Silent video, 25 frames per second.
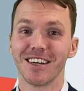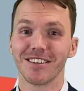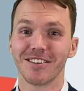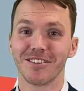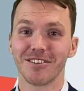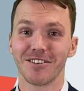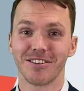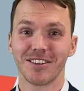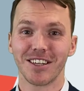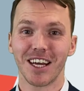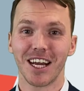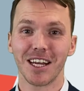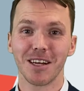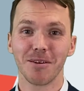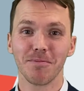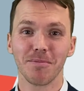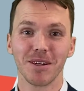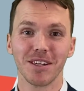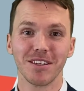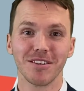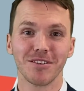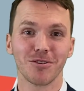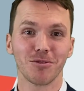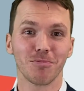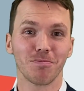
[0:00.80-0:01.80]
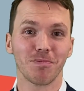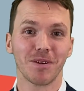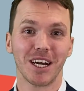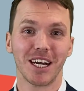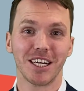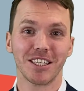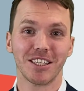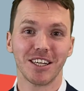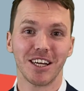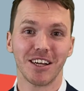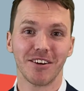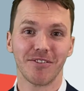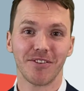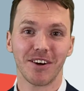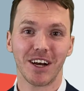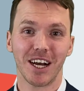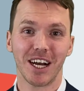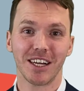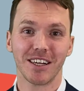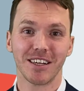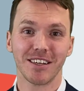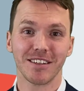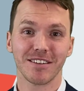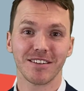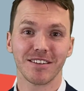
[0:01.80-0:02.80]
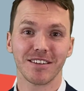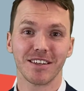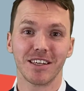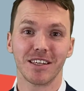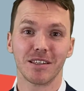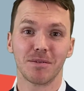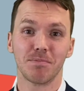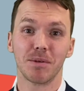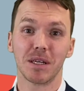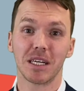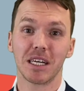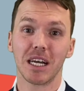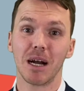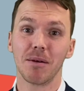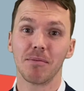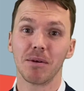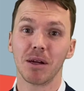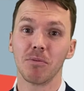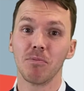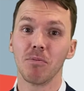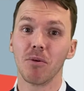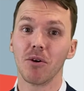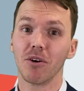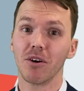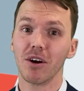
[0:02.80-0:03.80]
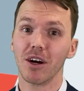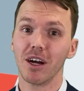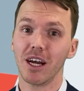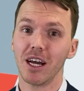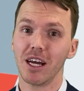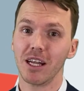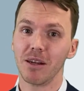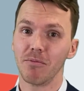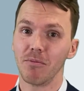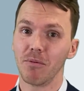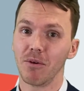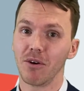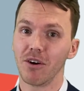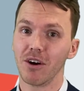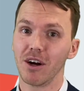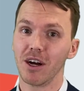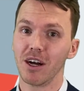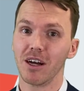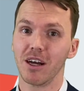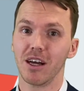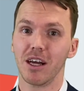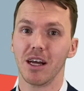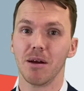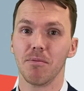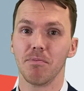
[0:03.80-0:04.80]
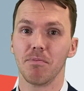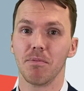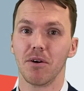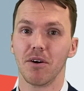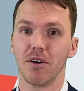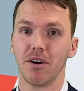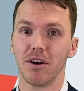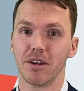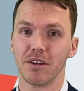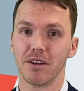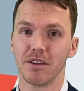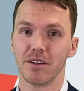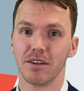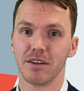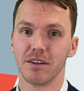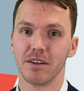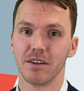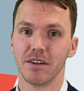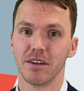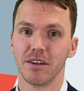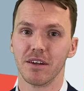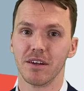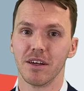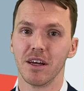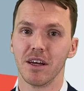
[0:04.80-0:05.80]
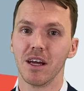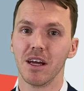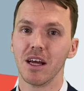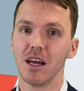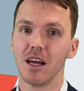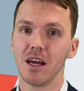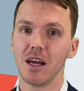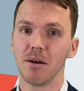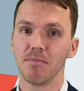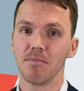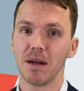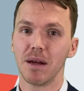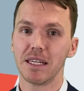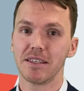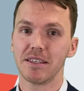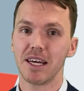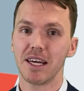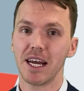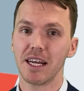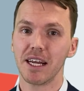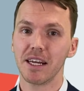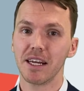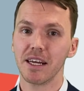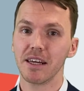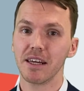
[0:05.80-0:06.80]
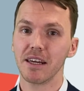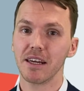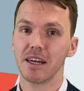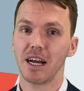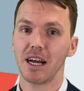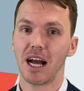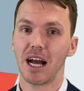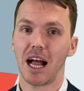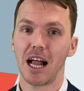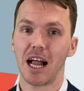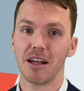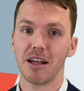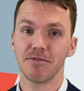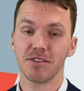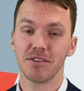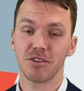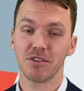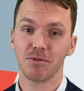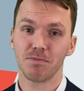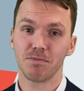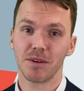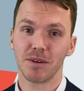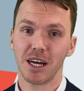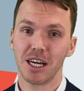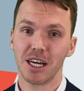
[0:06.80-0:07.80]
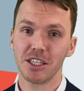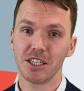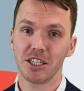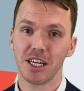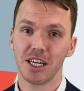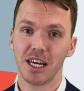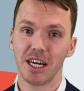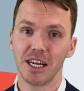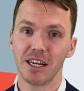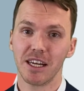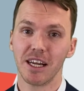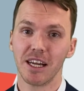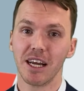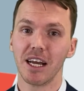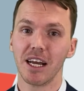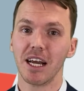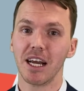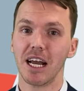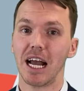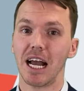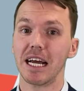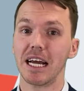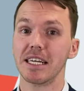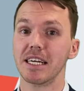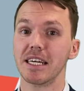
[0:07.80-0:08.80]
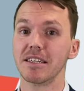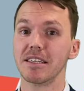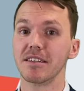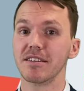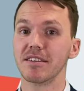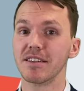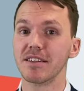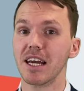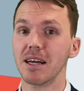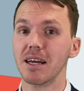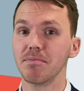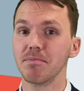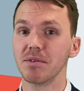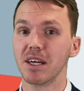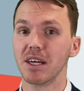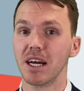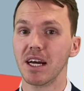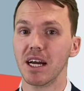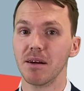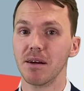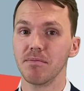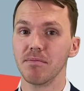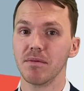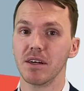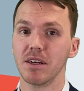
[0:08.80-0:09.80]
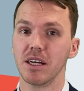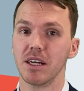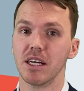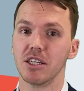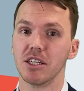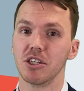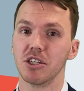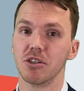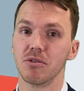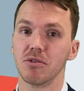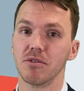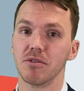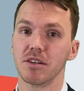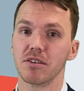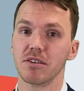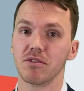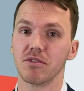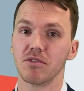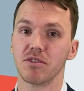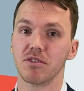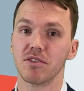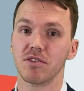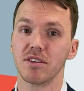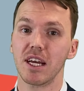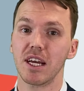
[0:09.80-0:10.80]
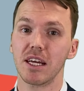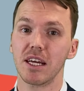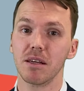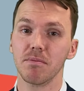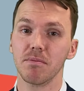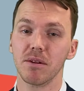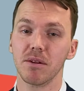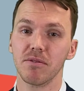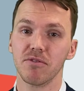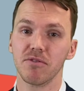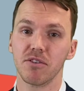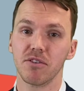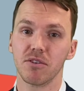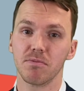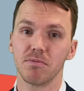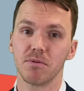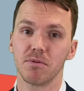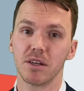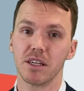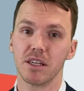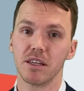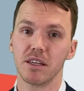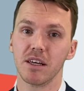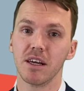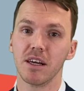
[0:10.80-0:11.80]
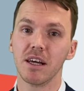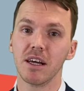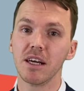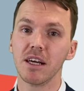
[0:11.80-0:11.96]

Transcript: sustainable supply chain finance is becoming more and more important. Maintaining a healthy supply chain and at the same time ensuring a sustainable footprint